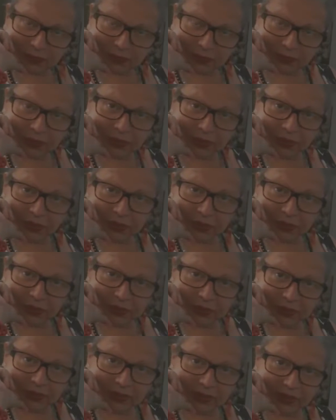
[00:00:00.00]
You
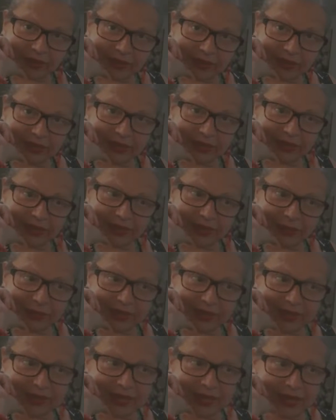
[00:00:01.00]
know, he, he
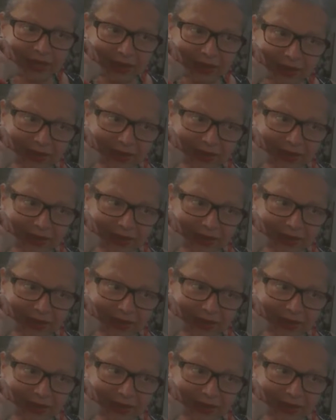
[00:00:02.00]
was a, a